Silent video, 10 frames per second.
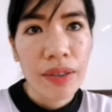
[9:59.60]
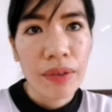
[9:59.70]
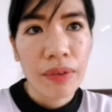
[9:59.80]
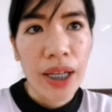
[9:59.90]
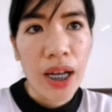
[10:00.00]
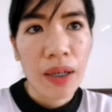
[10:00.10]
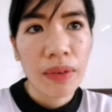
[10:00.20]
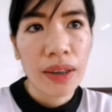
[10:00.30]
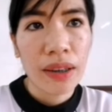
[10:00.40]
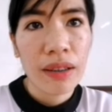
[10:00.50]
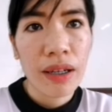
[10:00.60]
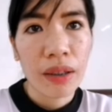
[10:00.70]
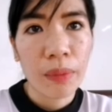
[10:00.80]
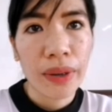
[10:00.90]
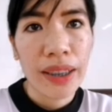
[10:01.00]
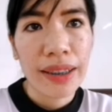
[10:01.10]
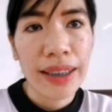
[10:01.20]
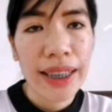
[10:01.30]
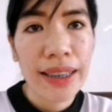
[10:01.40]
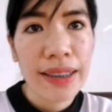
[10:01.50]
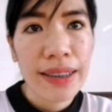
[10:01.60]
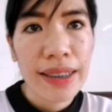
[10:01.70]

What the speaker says: So now the hawk will eat the